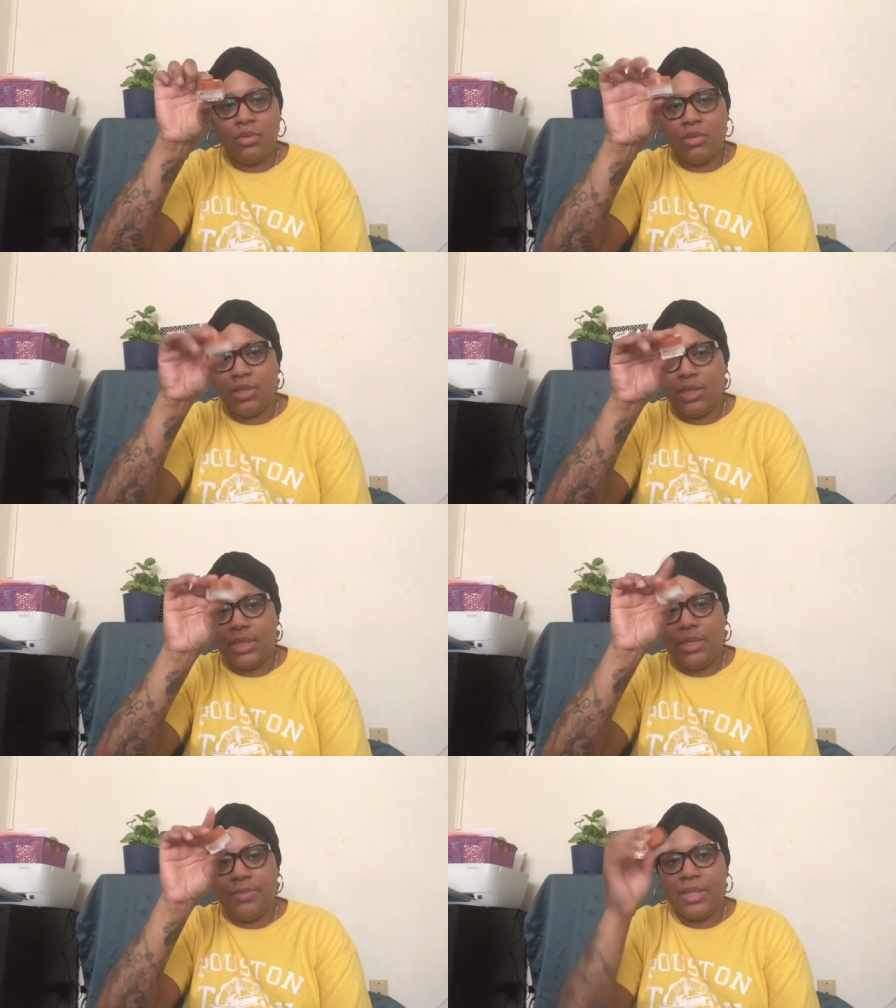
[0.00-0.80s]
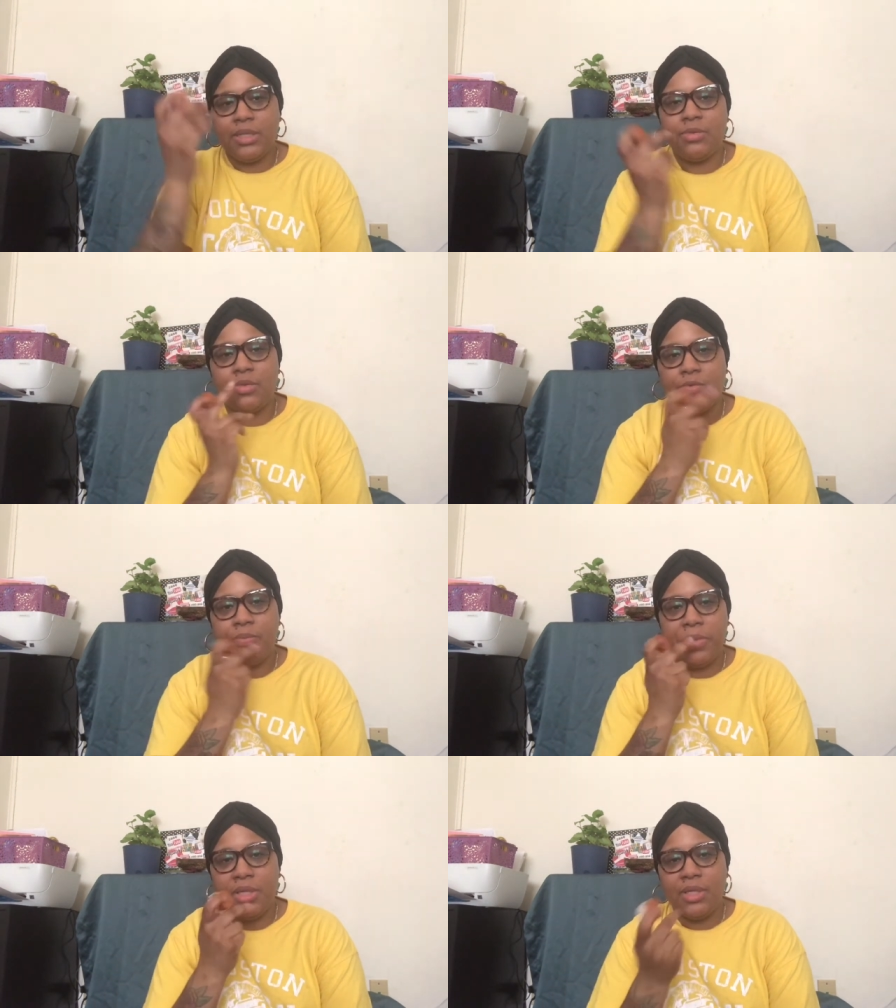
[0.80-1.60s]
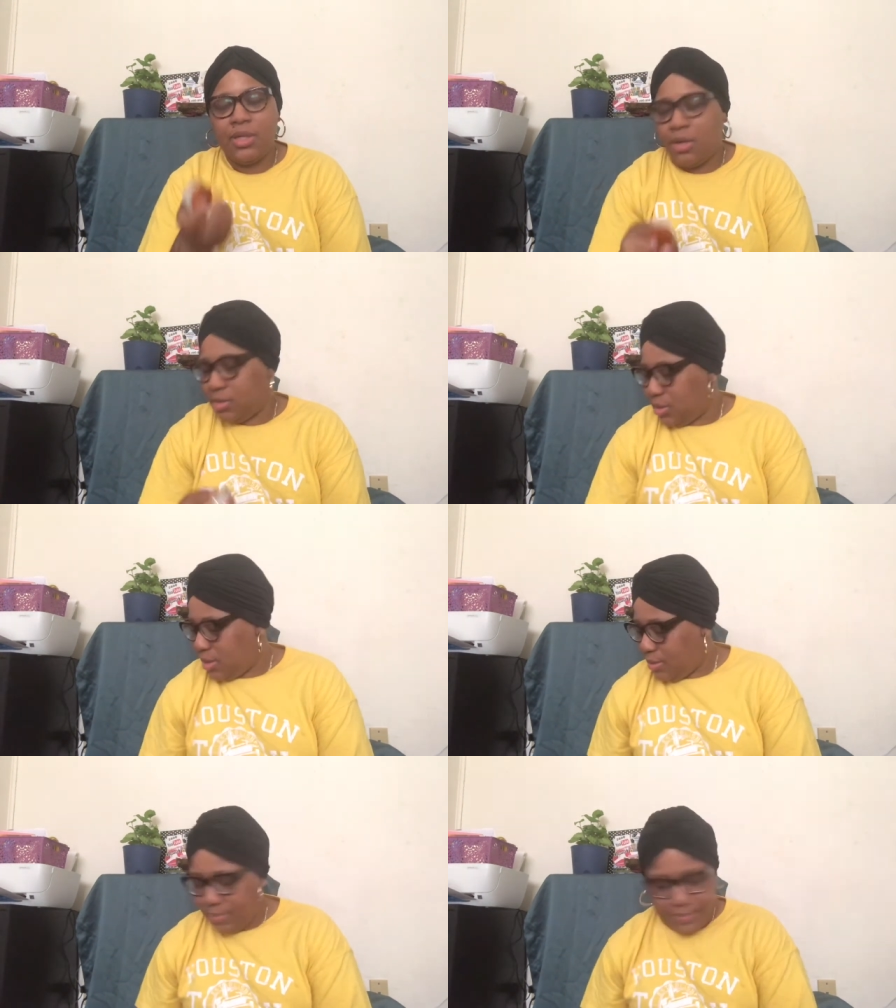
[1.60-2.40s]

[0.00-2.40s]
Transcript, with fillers: just to keep my lips from peeling all the time.